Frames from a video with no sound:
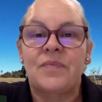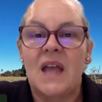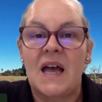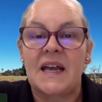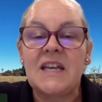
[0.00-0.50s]

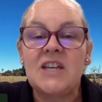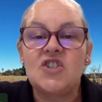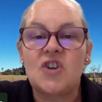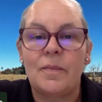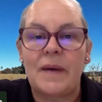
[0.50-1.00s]

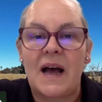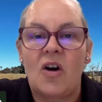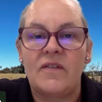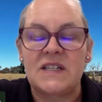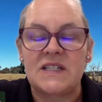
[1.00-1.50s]
Kenyan top bar
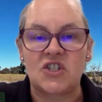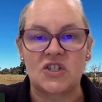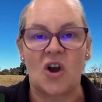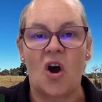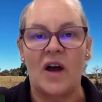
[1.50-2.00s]
hive is
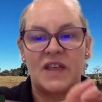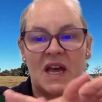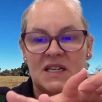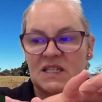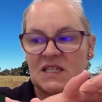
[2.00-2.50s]
just a hive
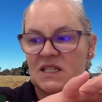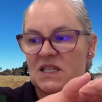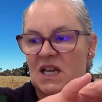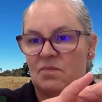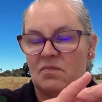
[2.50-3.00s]
that
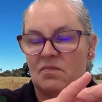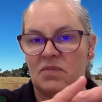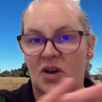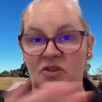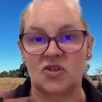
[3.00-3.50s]

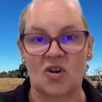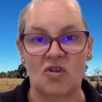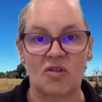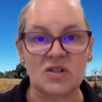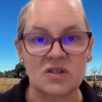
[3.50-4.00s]
goes
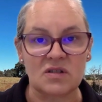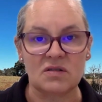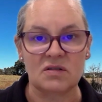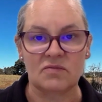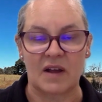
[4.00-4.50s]
across
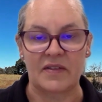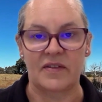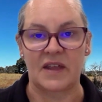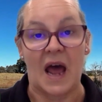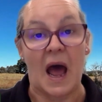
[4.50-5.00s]

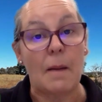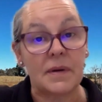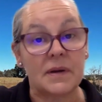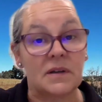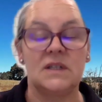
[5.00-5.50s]
rather than
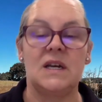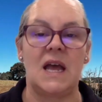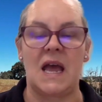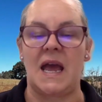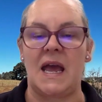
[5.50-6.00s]
up.
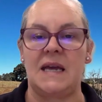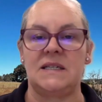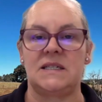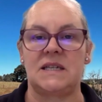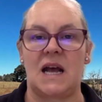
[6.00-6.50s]

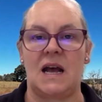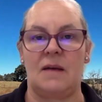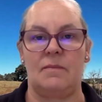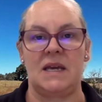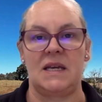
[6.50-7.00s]
And
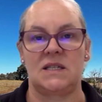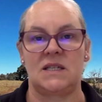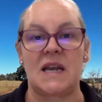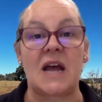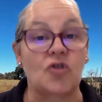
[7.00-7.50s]

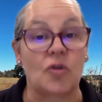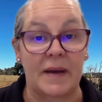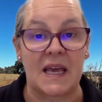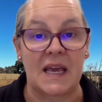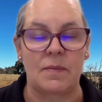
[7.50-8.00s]
it's a natural
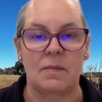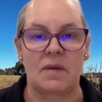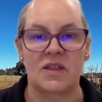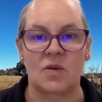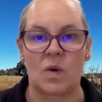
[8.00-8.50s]

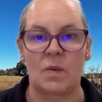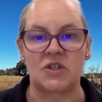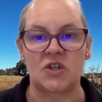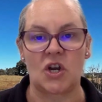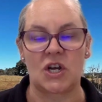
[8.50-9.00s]
beekeeping method where
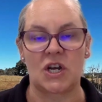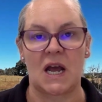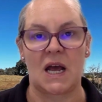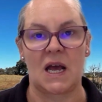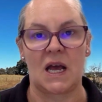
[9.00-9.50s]
we don't
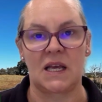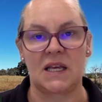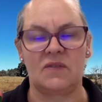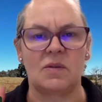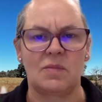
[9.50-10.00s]

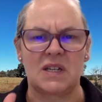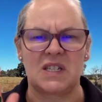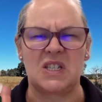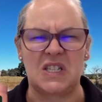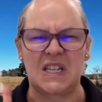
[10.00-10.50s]
give them a
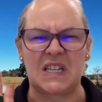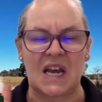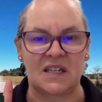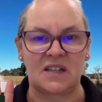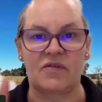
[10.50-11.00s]

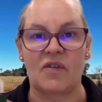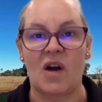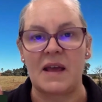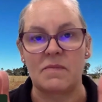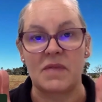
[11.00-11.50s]
dictated
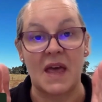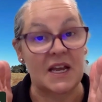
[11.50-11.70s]
frame.